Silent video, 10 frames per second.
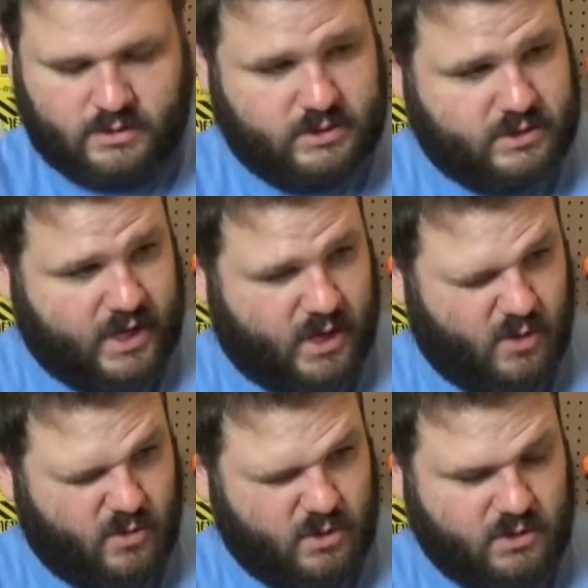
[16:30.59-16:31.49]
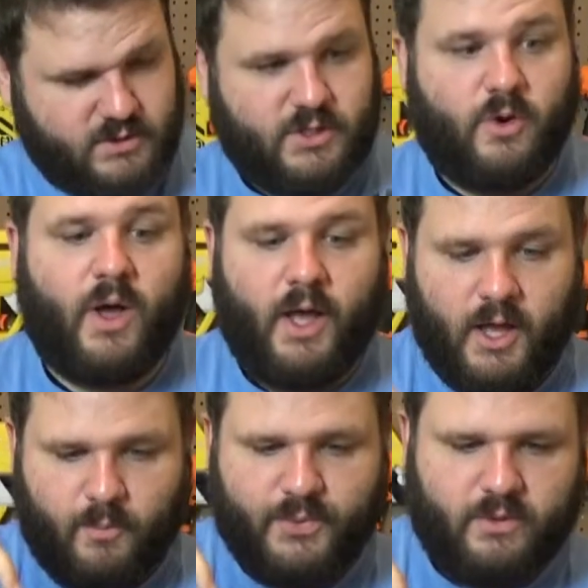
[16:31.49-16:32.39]
down, so
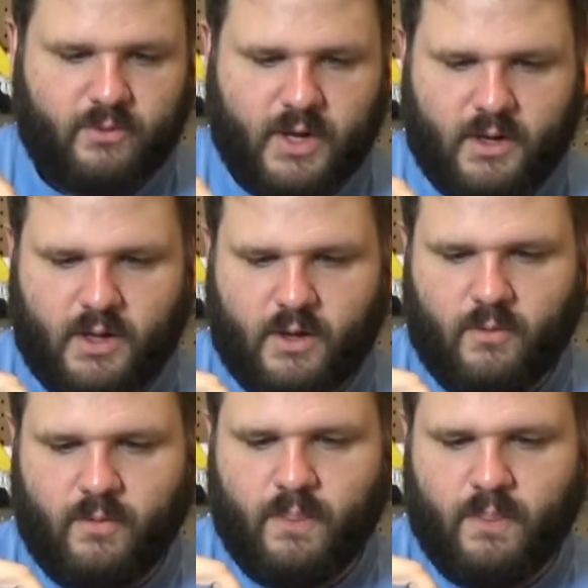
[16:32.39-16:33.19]
up right now.